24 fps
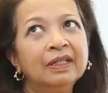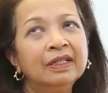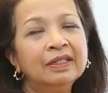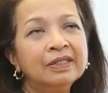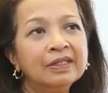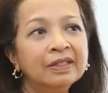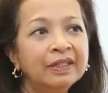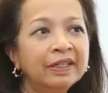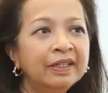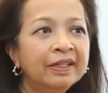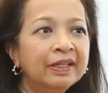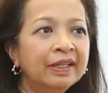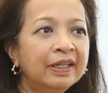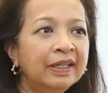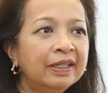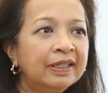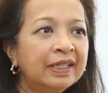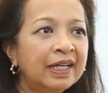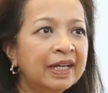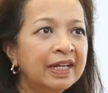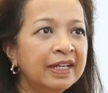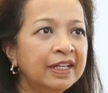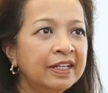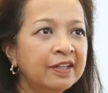So it
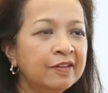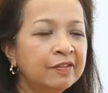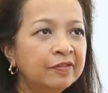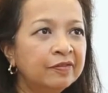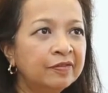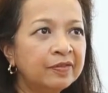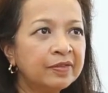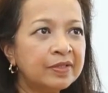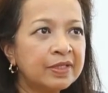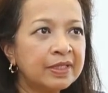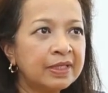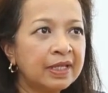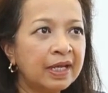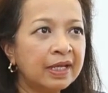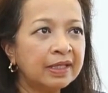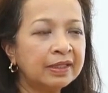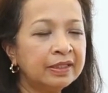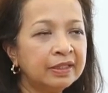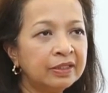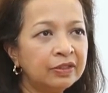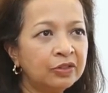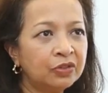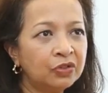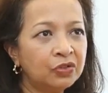kind of
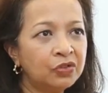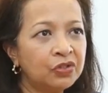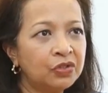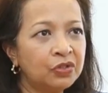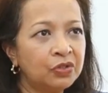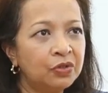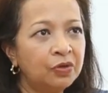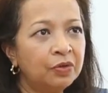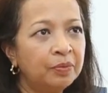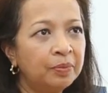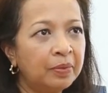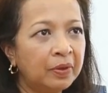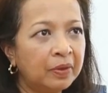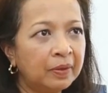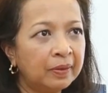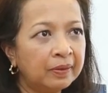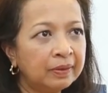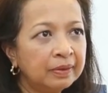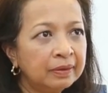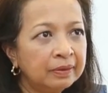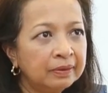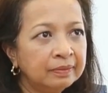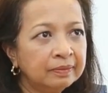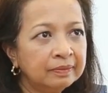started to snowball.
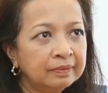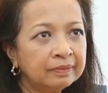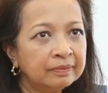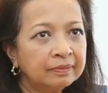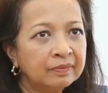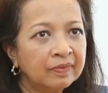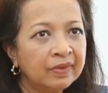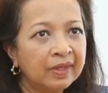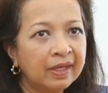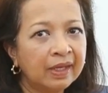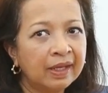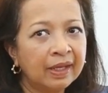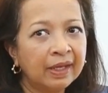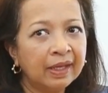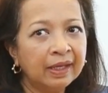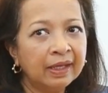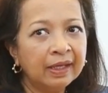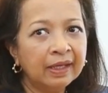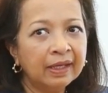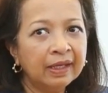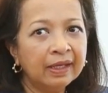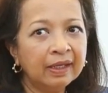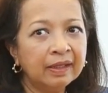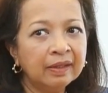Mm-hmm.
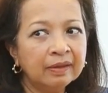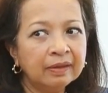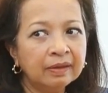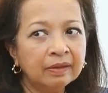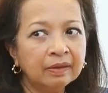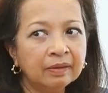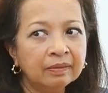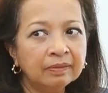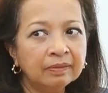And